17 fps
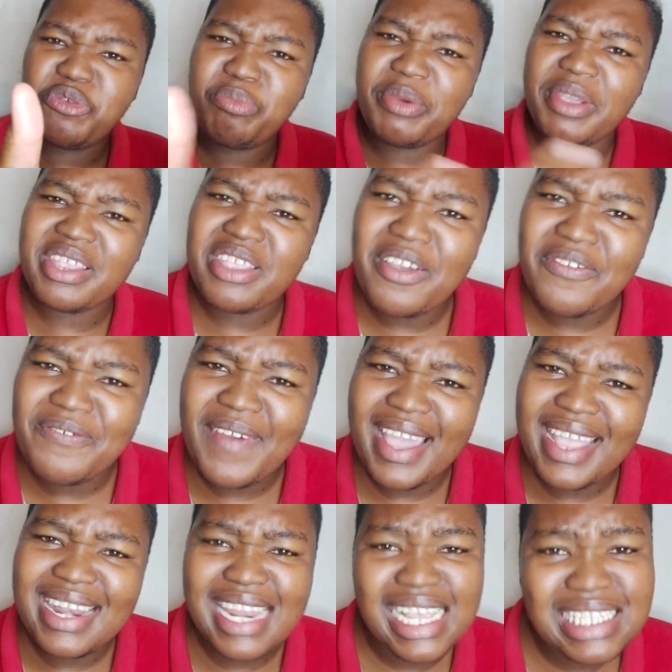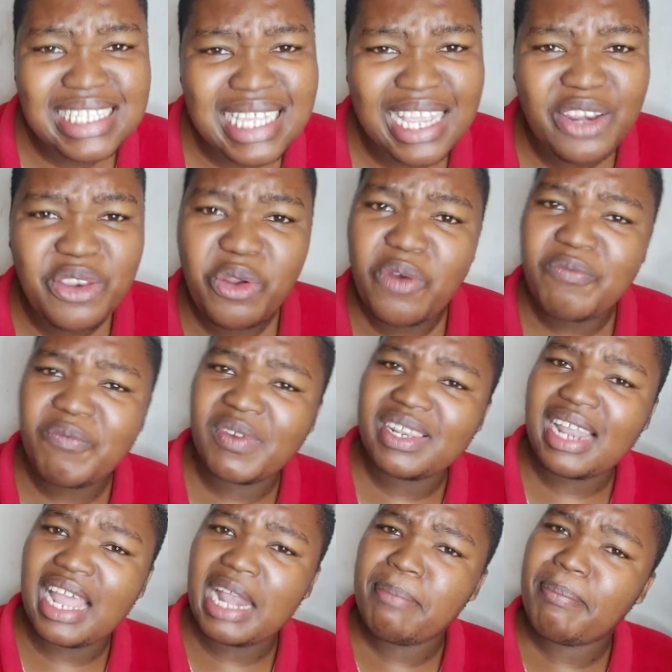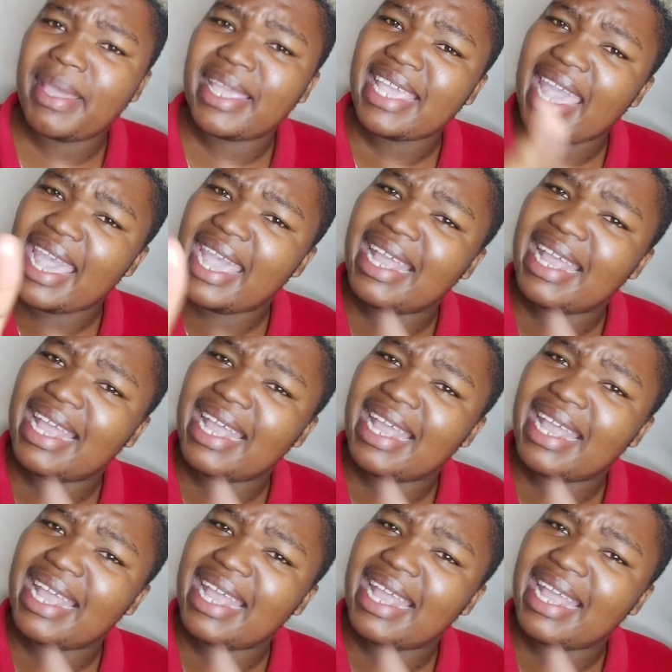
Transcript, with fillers: You bring your finance and overnight back,